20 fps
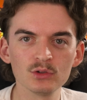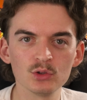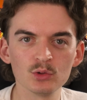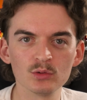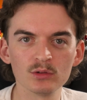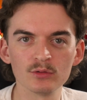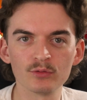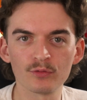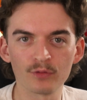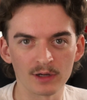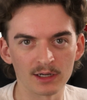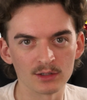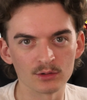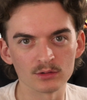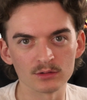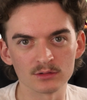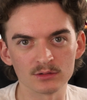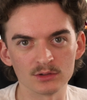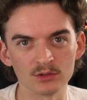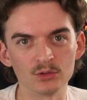you have
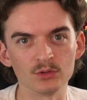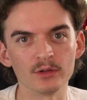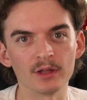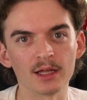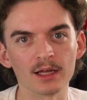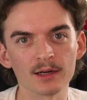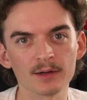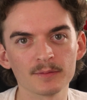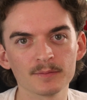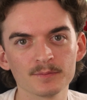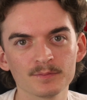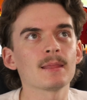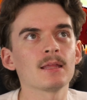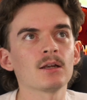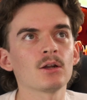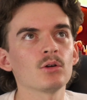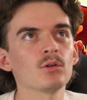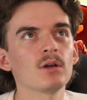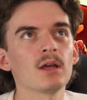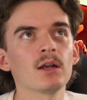failed to do that. You
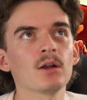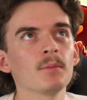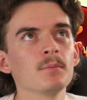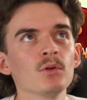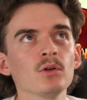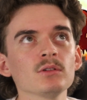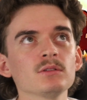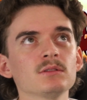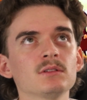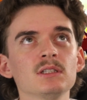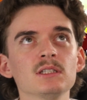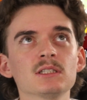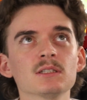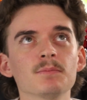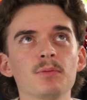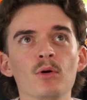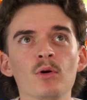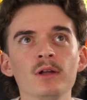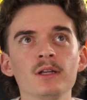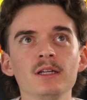know, and I'm not
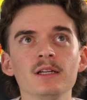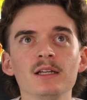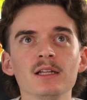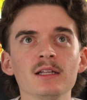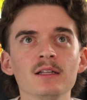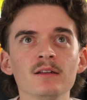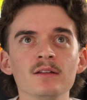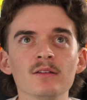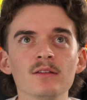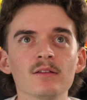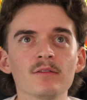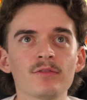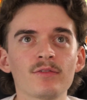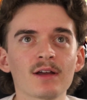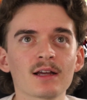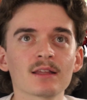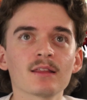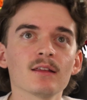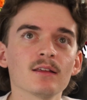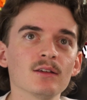disappointed in the
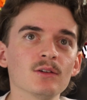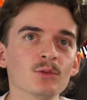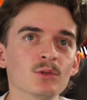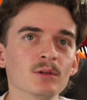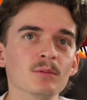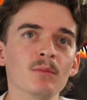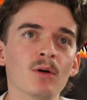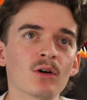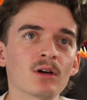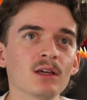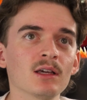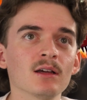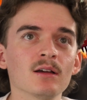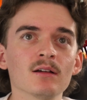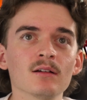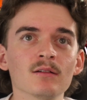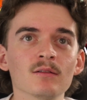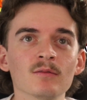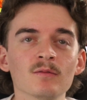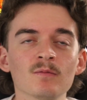fact that you are
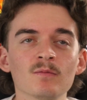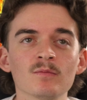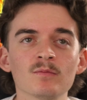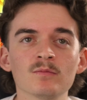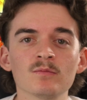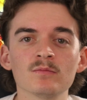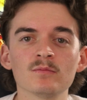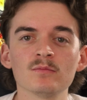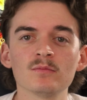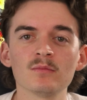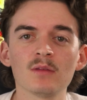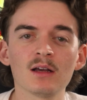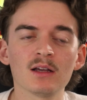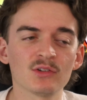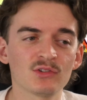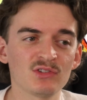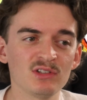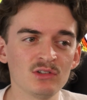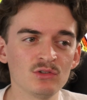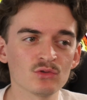mocking a
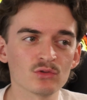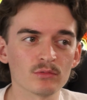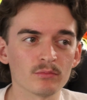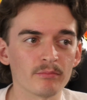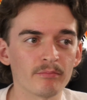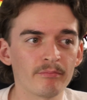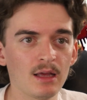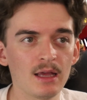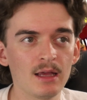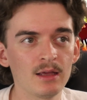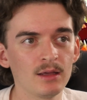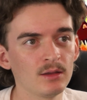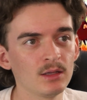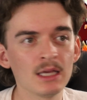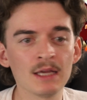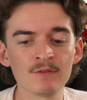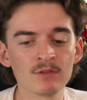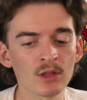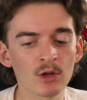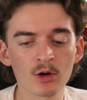syndrome,
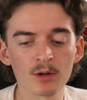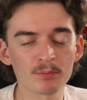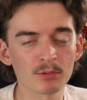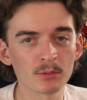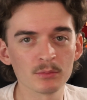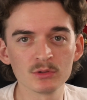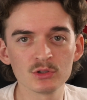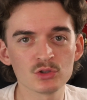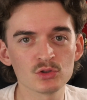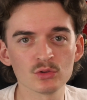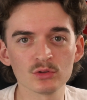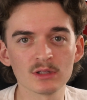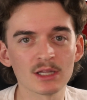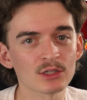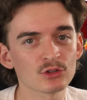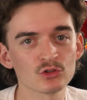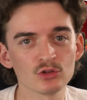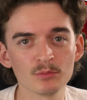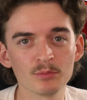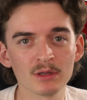even though I probably should.
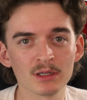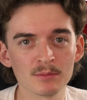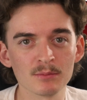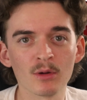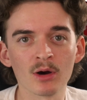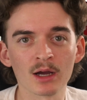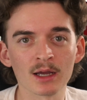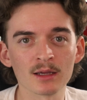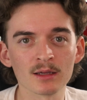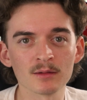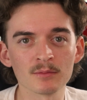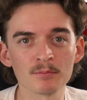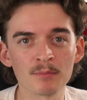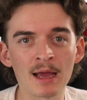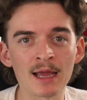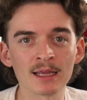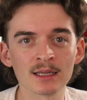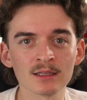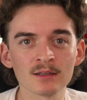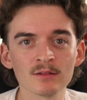That should be my
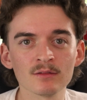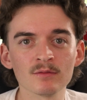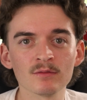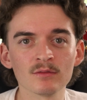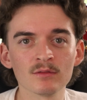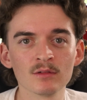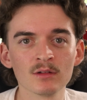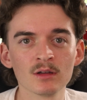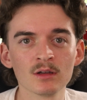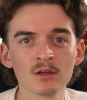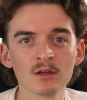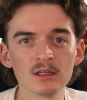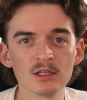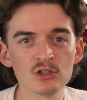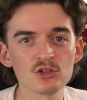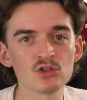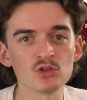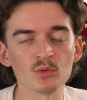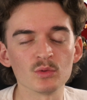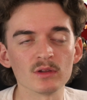main
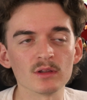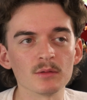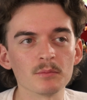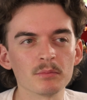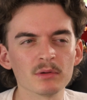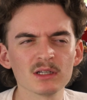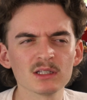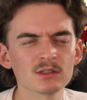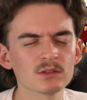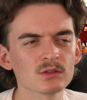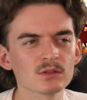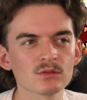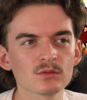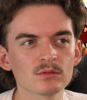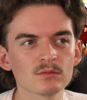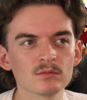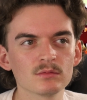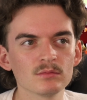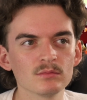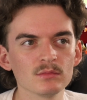issue with it, but it's
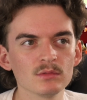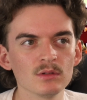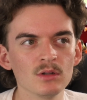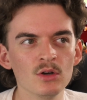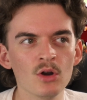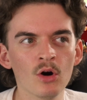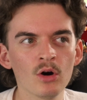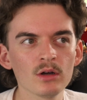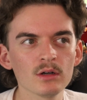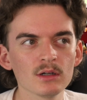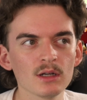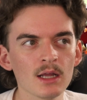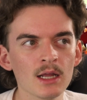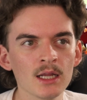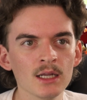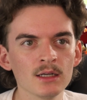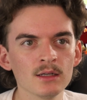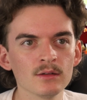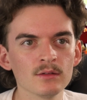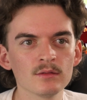not,
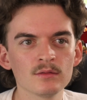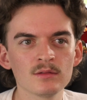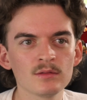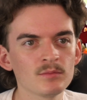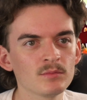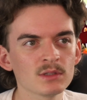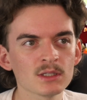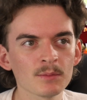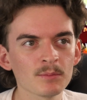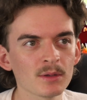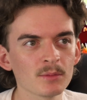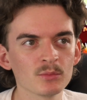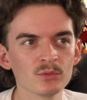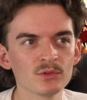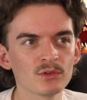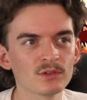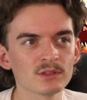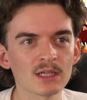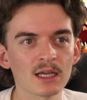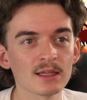and some people
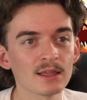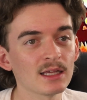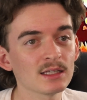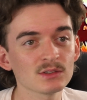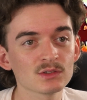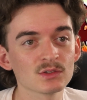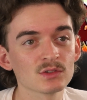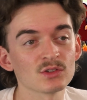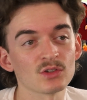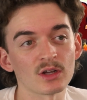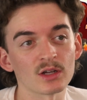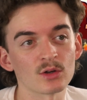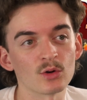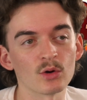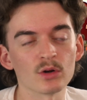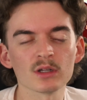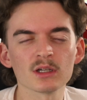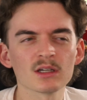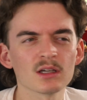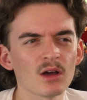would say that's
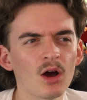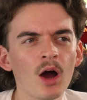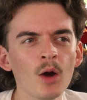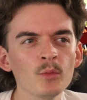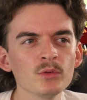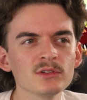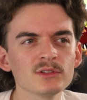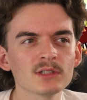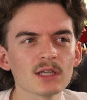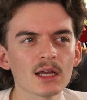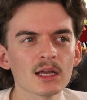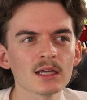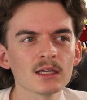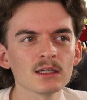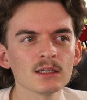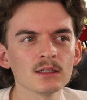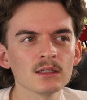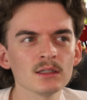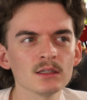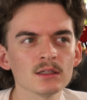psychotic. I would
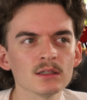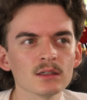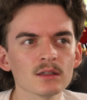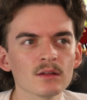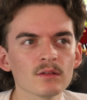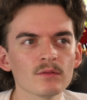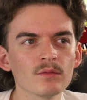say